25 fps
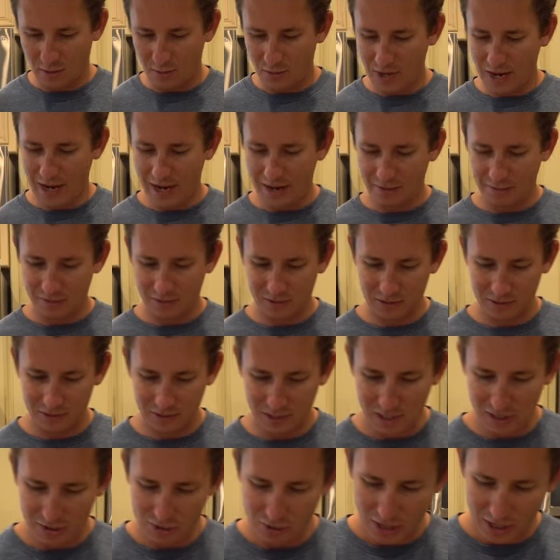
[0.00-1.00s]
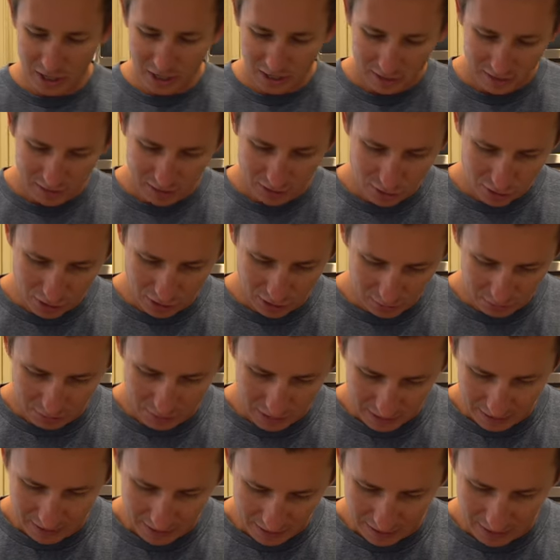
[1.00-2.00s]
We have TJ,
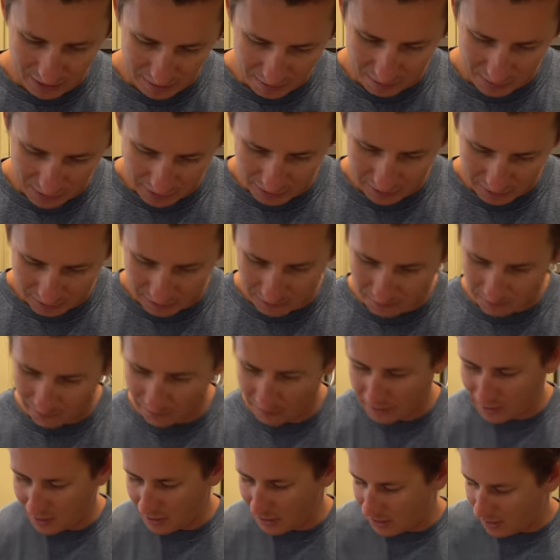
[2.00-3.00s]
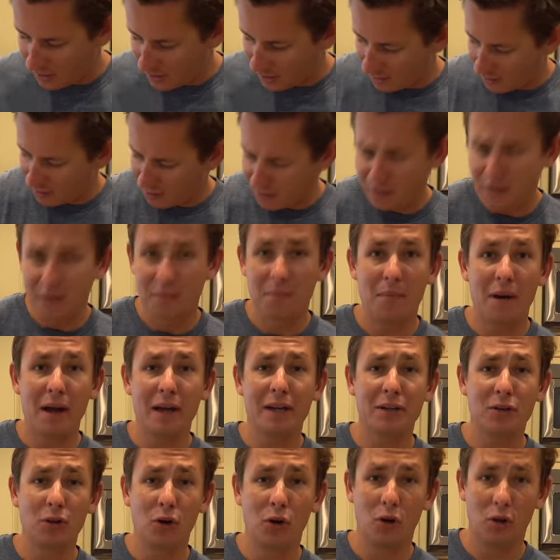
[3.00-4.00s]
Shelby, and Mike.
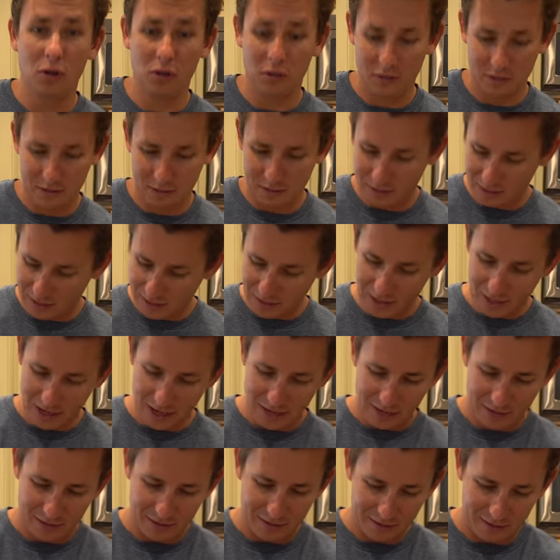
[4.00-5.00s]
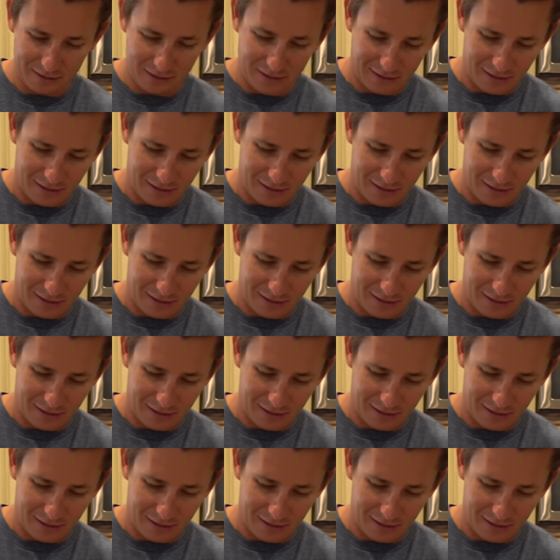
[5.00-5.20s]
My goal today